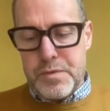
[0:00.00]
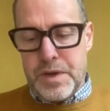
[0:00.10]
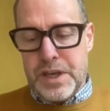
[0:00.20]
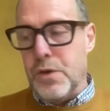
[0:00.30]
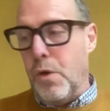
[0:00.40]
we
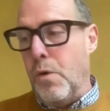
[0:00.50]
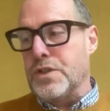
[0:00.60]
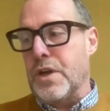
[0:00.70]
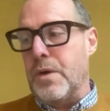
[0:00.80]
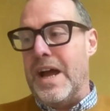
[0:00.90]
can
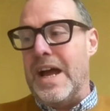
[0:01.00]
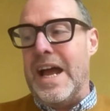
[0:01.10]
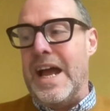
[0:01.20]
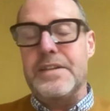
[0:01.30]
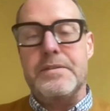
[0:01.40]
also
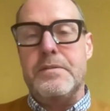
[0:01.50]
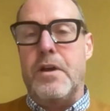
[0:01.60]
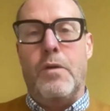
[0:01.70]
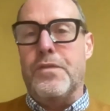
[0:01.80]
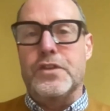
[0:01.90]
add
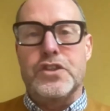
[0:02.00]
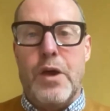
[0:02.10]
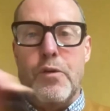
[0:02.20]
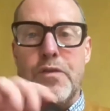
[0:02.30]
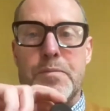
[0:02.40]

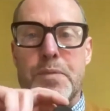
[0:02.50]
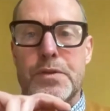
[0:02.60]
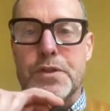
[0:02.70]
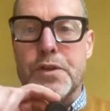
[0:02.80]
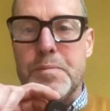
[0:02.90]
off-the-shelf
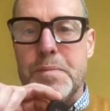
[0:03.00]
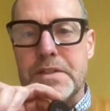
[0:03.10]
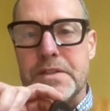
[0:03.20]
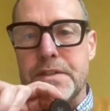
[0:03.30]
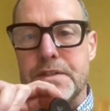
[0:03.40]
Bluetooth
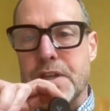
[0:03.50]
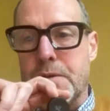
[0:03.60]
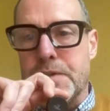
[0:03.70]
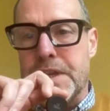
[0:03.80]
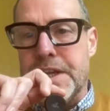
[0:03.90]
buttons.
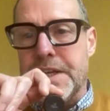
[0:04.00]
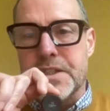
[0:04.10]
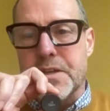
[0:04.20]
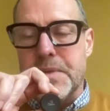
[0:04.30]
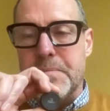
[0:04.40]
So these
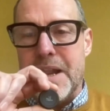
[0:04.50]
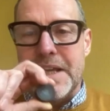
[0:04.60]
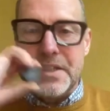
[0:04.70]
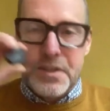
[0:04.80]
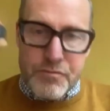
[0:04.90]
can be
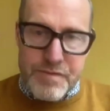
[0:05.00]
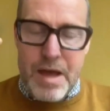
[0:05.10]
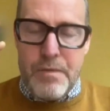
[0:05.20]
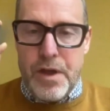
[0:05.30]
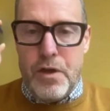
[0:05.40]
placed
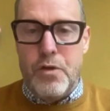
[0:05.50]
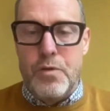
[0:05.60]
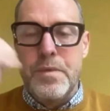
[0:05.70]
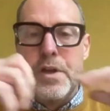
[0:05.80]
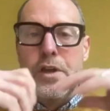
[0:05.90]
around the
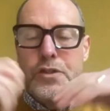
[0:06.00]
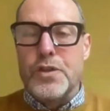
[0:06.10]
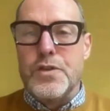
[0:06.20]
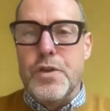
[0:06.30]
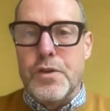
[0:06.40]
home. So
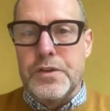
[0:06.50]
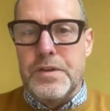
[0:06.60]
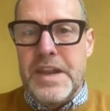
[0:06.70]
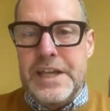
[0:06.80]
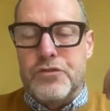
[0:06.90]
you could
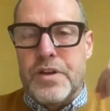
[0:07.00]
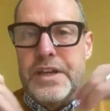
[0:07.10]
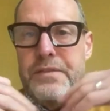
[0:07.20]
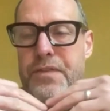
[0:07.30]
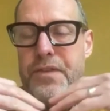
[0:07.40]

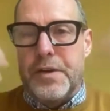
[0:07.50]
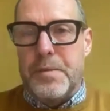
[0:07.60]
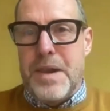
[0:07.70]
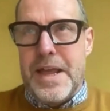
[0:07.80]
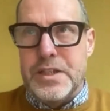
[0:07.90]
literally flood a
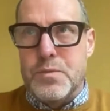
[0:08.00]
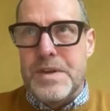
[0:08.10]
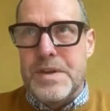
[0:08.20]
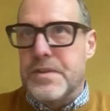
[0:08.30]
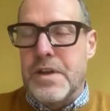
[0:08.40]
place
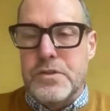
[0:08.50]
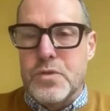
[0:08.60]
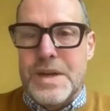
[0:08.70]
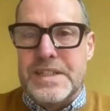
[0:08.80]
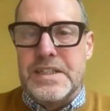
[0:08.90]
with
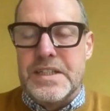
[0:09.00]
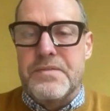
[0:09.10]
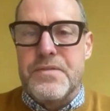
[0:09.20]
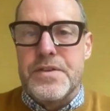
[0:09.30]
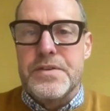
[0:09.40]
20
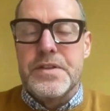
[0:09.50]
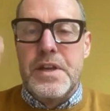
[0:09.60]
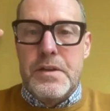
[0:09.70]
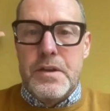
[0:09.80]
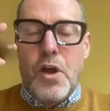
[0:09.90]
different
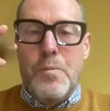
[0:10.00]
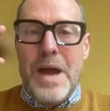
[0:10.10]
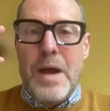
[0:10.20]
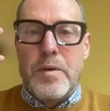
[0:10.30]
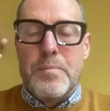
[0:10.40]

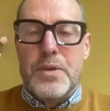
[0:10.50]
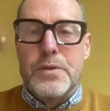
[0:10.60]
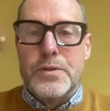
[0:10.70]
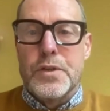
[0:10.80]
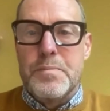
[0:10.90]
low-power
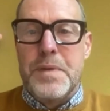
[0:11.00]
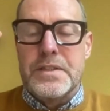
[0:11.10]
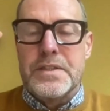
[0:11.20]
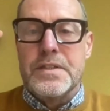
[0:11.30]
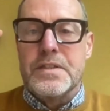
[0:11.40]
Bluetooth
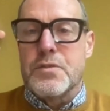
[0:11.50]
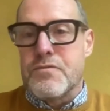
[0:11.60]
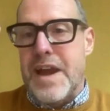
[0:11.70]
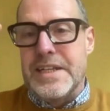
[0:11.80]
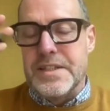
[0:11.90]
buttons to
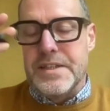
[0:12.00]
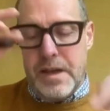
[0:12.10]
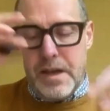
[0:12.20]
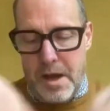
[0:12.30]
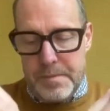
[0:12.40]
raise an
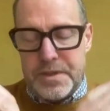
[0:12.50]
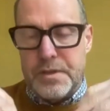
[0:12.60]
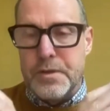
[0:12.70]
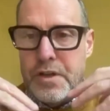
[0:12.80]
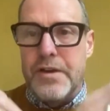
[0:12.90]
alert. So
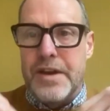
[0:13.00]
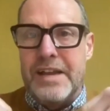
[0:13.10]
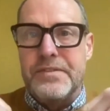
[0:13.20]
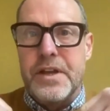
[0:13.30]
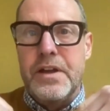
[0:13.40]
you don't
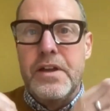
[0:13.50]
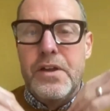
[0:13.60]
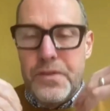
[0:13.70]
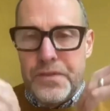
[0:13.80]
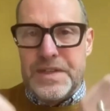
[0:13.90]
have to
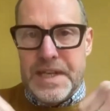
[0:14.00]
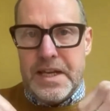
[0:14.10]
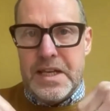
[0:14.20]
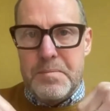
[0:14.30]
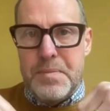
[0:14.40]

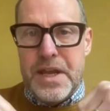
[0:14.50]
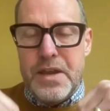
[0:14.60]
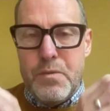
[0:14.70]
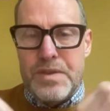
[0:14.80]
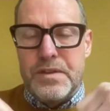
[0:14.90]
physically
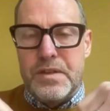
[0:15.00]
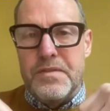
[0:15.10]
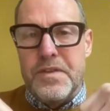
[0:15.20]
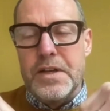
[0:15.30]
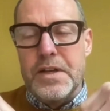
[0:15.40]
be with the
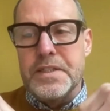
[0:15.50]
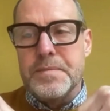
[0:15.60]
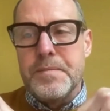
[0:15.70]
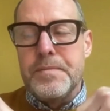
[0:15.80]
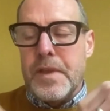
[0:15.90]
device.
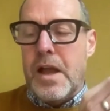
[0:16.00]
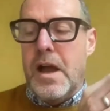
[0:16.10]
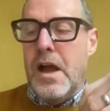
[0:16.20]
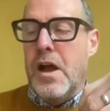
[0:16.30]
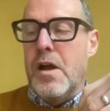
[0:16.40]

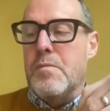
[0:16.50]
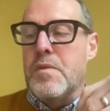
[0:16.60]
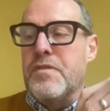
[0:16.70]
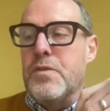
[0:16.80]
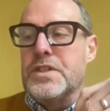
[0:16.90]

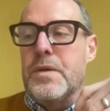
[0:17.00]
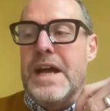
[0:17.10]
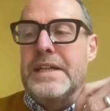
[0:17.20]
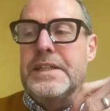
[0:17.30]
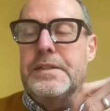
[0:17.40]
We've also
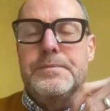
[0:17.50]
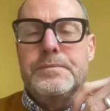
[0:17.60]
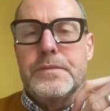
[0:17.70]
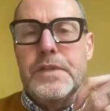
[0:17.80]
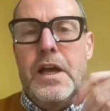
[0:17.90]
added
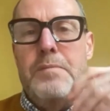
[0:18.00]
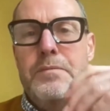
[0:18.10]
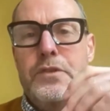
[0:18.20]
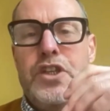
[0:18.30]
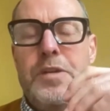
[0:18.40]

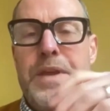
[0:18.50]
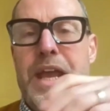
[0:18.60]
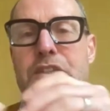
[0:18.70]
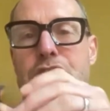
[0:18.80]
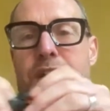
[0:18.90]

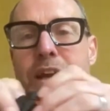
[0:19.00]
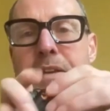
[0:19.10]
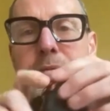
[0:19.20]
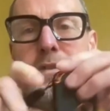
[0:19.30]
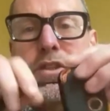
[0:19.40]
GPS
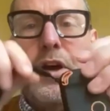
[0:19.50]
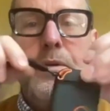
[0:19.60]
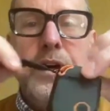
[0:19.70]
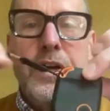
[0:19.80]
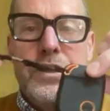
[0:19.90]
tracking. So
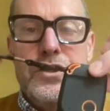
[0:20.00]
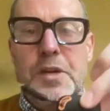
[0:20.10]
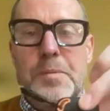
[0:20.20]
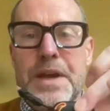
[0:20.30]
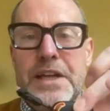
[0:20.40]

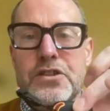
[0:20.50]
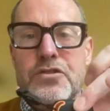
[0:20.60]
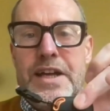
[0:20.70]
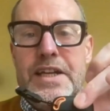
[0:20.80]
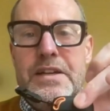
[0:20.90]
GPS
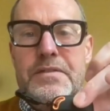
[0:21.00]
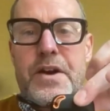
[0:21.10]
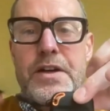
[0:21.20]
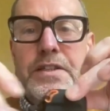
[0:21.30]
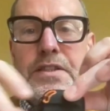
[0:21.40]
tracking
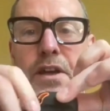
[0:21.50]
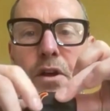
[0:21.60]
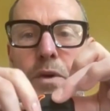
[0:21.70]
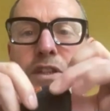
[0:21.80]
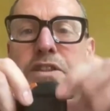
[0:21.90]
device,
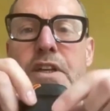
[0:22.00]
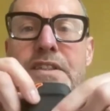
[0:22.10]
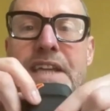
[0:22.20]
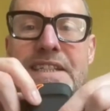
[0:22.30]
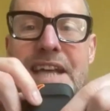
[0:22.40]
which
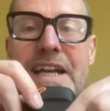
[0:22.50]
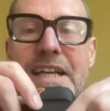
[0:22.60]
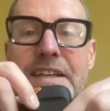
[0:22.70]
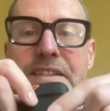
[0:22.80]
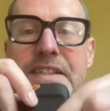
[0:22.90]
does
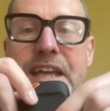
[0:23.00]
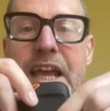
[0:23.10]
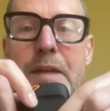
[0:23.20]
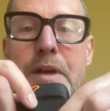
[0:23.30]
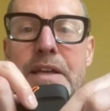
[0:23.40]
exactly the
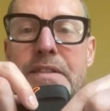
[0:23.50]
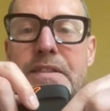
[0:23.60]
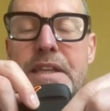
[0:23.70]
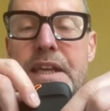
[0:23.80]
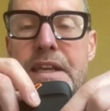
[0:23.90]
same as
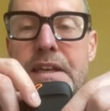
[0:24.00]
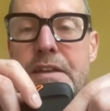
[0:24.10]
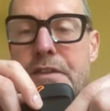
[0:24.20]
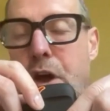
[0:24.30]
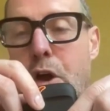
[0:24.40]
the
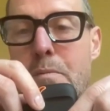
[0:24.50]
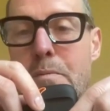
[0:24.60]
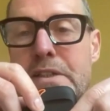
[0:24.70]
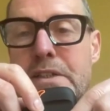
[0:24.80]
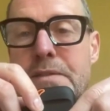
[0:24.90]
home
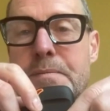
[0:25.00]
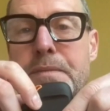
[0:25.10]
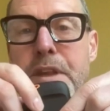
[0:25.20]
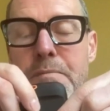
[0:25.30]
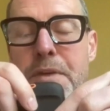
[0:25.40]
button,
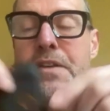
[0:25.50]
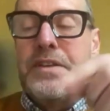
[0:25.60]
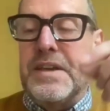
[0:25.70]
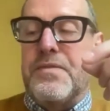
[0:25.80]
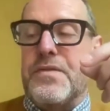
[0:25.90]
but the
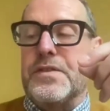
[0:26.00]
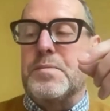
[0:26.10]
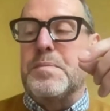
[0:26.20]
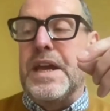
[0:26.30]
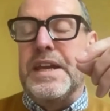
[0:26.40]
difference
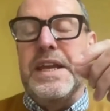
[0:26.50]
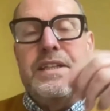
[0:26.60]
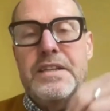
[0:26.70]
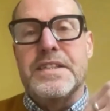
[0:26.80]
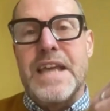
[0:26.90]
being it
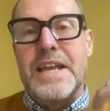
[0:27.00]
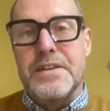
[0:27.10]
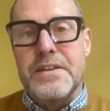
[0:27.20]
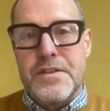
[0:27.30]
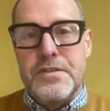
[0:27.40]
does
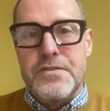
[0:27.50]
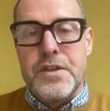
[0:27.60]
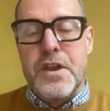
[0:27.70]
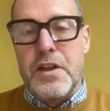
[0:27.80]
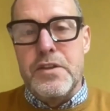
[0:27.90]
send
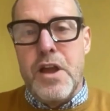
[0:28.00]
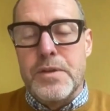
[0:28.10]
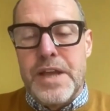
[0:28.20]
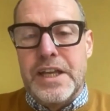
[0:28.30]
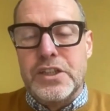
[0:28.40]
the
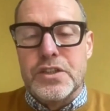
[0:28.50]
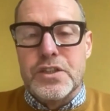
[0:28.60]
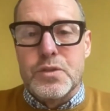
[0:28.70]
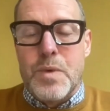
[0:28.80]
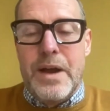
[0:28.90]
location
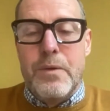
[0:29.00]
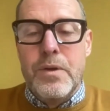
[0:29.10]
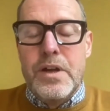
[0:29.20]
as well